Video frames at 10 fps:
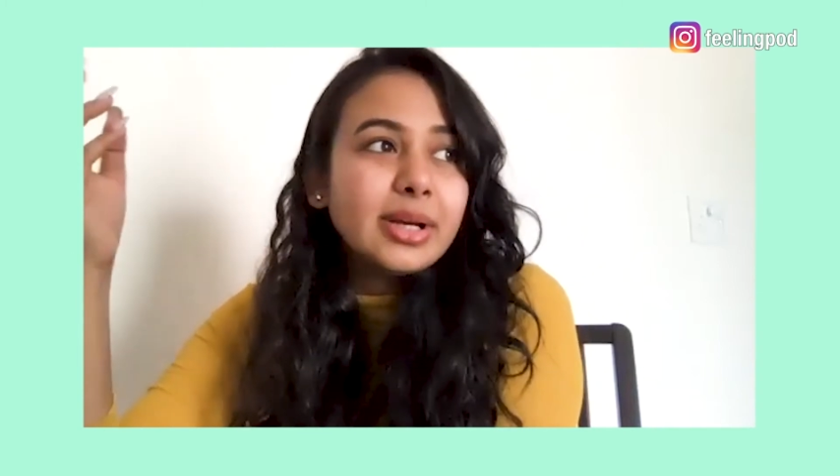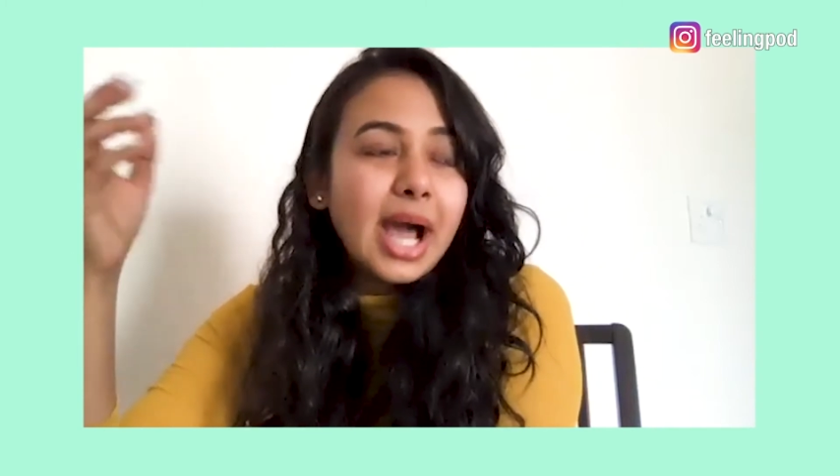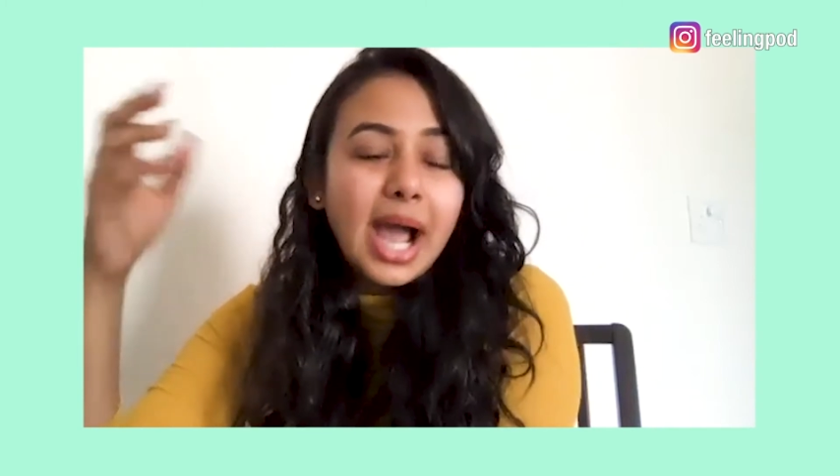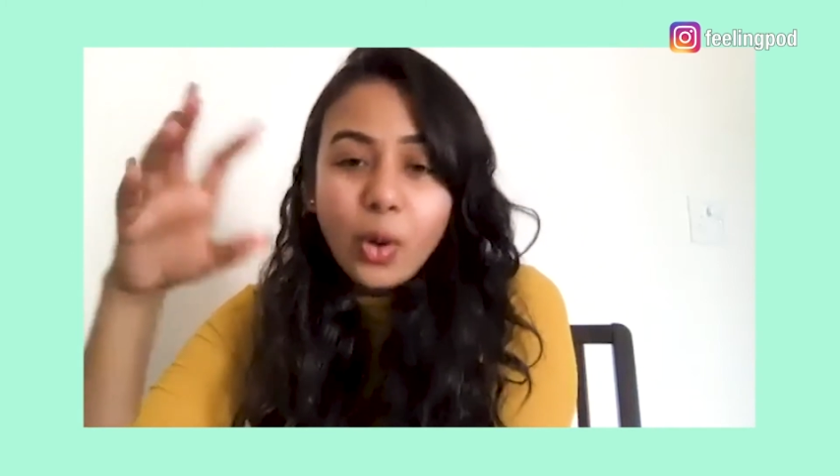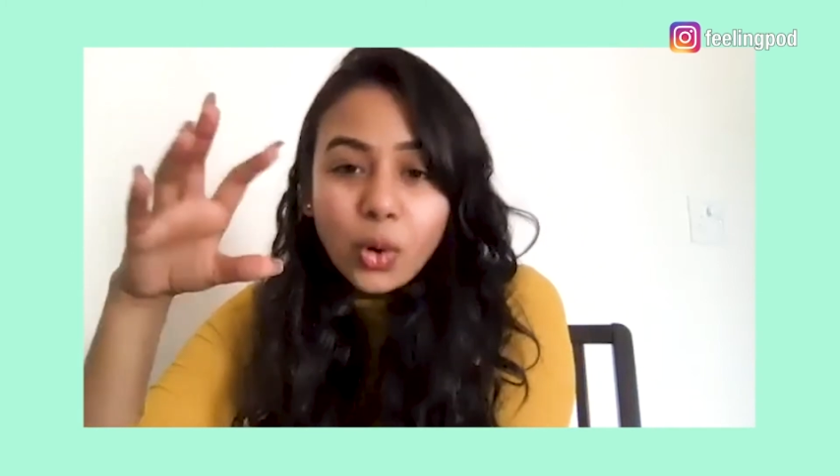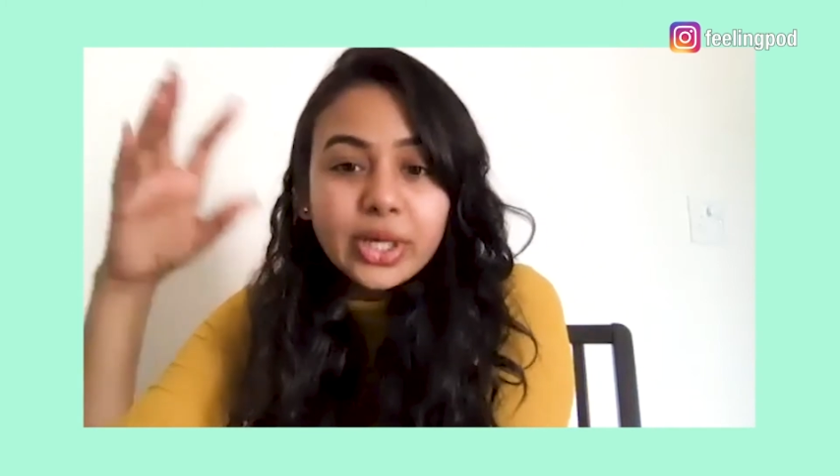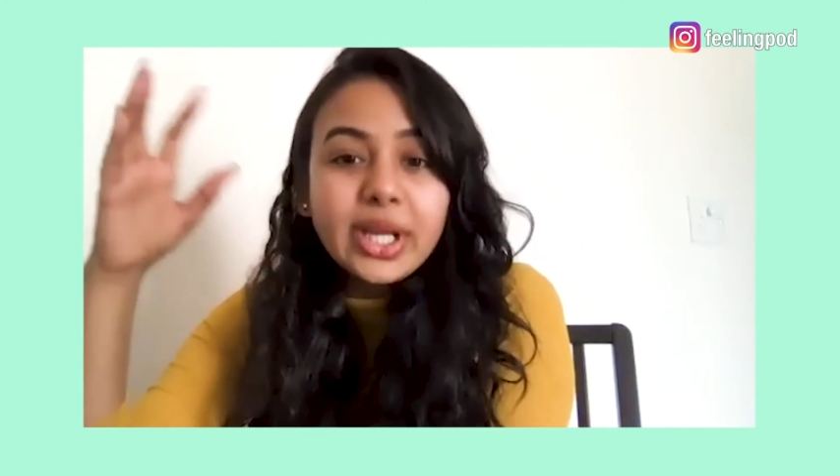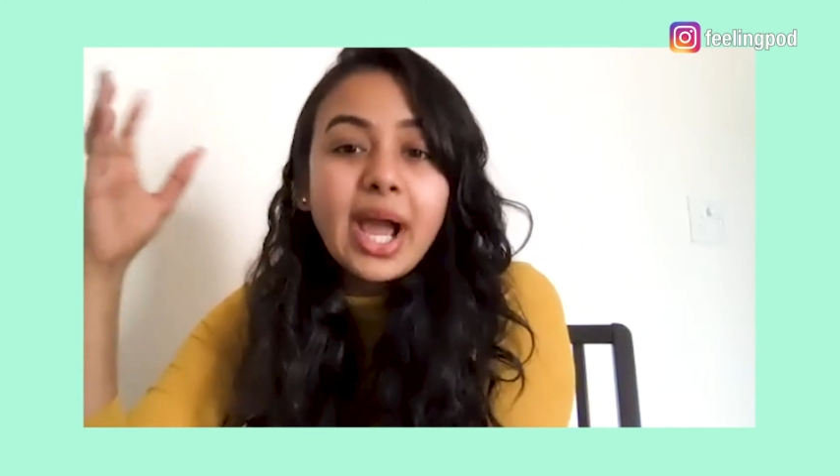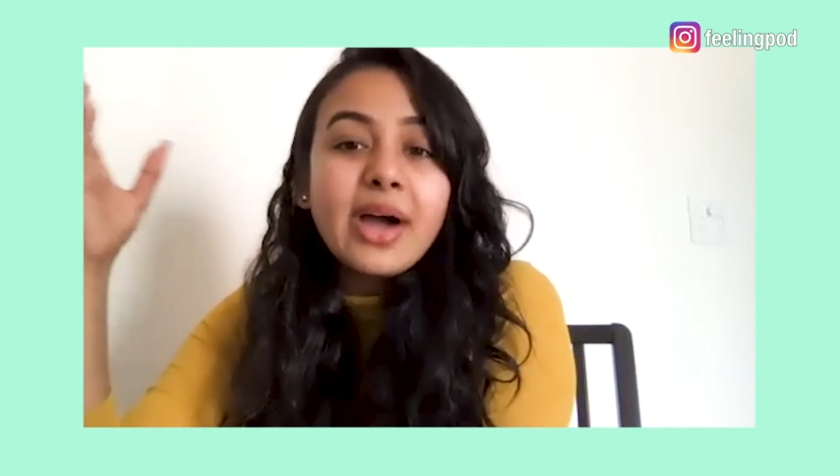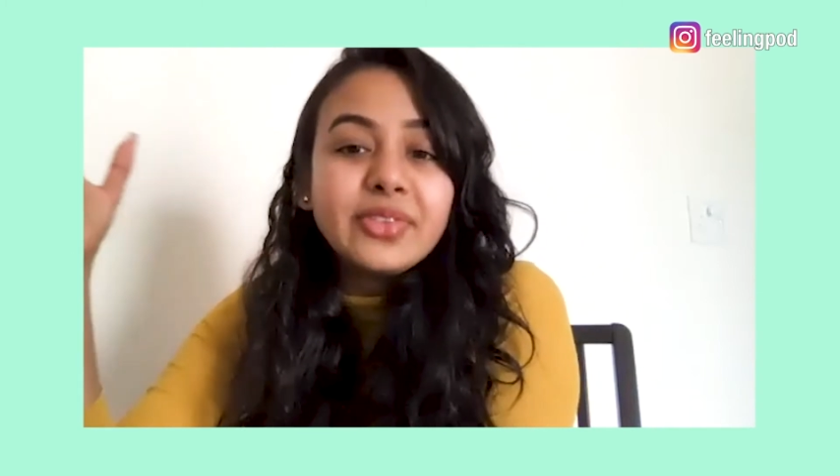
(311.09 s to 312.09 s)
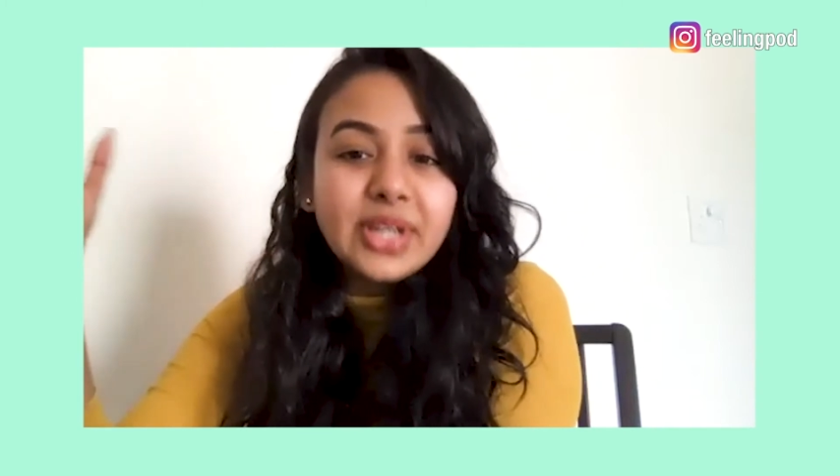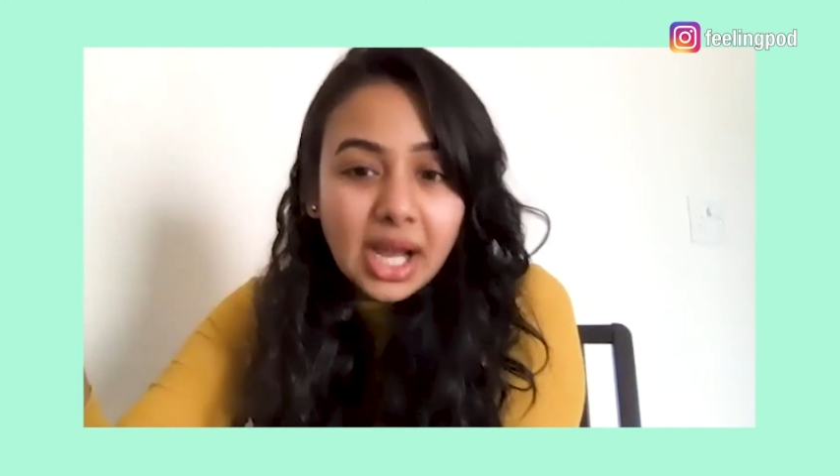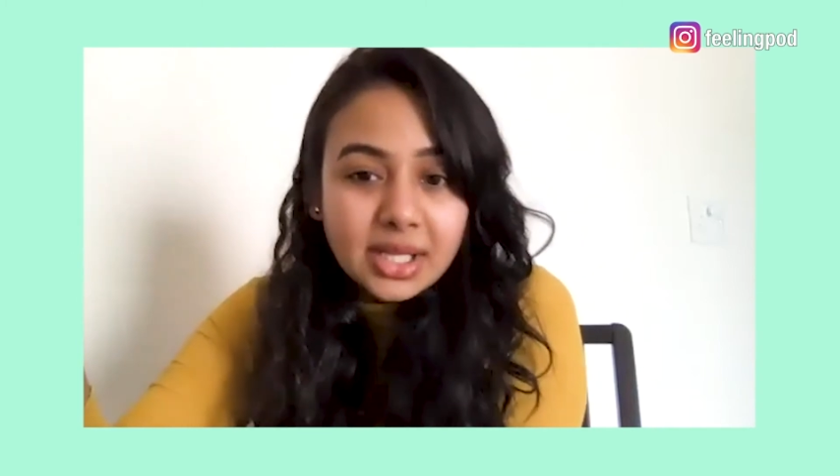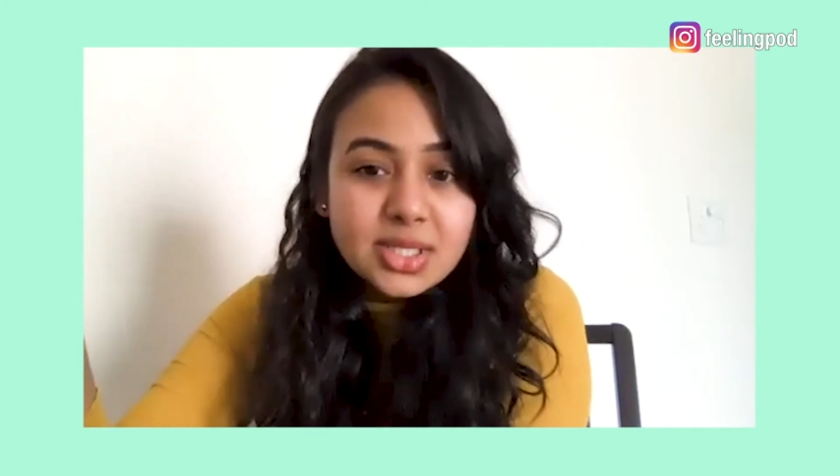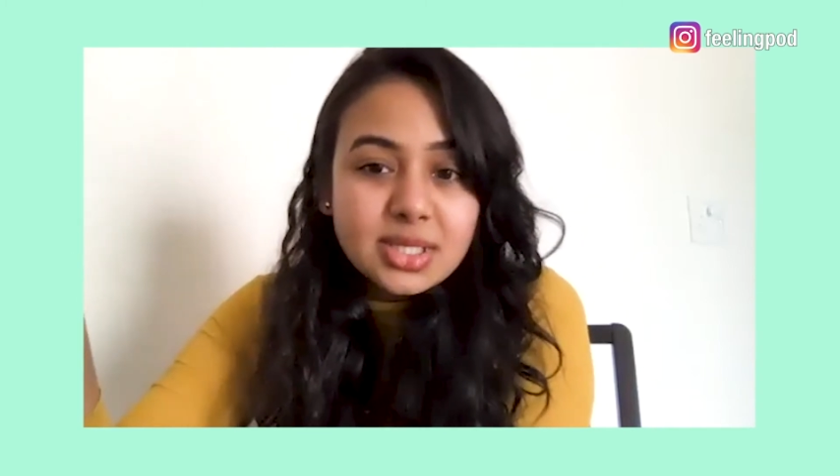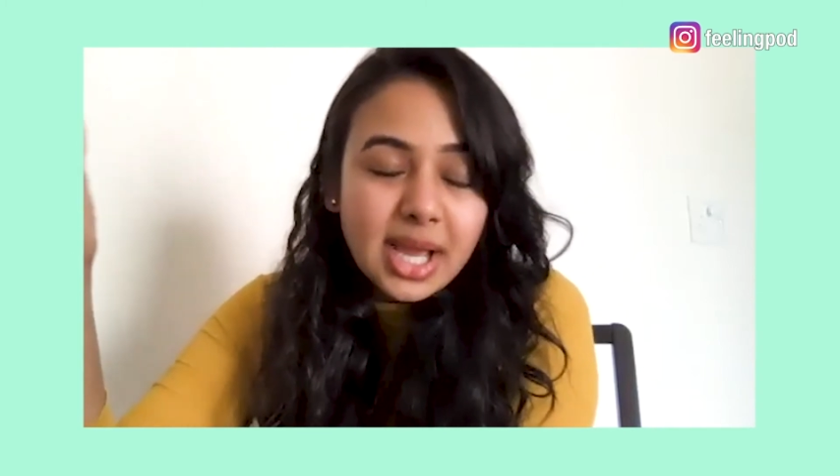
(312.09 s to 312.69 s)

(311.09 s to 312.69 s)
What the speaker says: I already have dance.